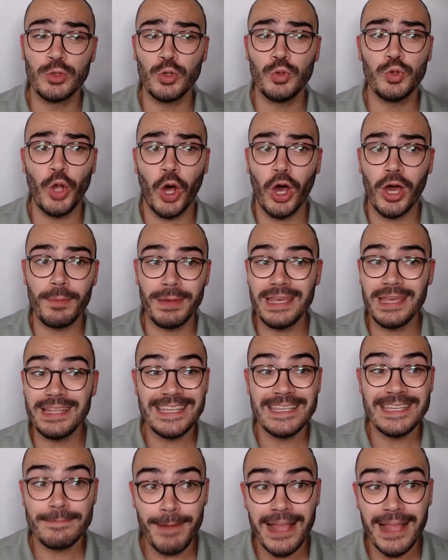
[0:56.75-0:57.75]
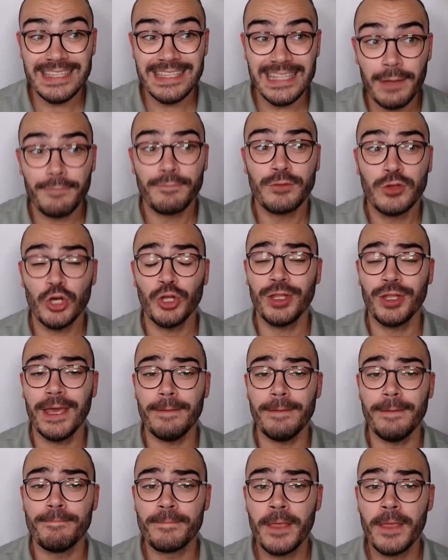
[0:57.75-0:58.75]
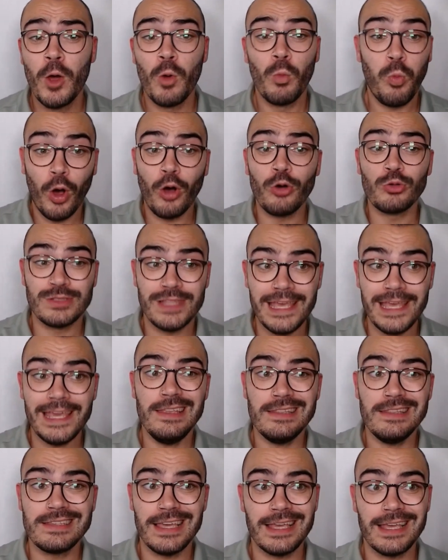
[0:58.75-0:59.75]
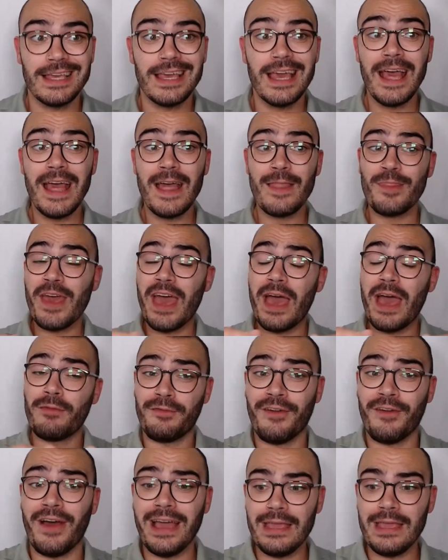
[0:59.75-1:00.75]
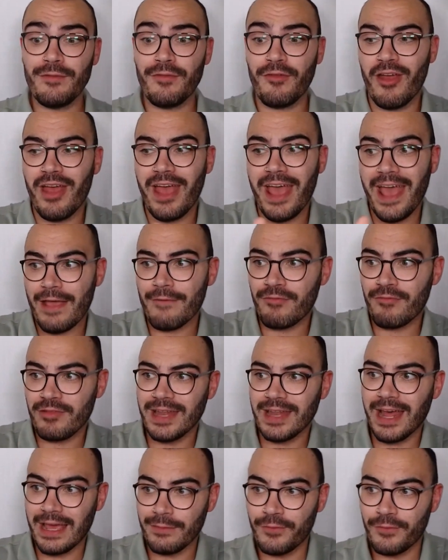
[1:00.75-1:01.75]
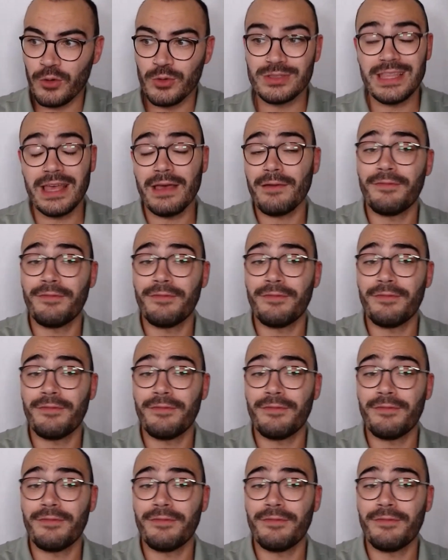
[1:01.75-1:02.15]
2 diabetes meds, and they've done it whilst eating their favorite everyday foods, their